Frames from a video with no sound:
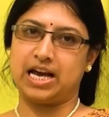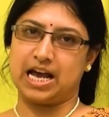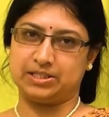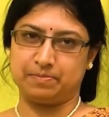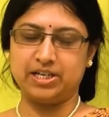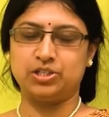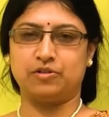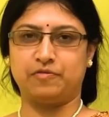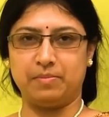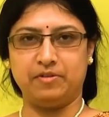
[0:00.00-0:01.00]
aspects
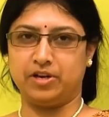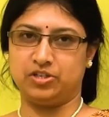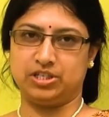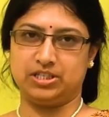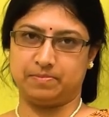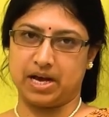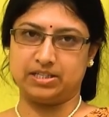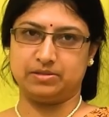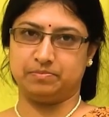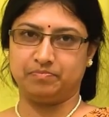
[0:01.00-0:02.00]
of hemifacial
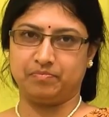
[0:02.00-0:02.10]
spasm.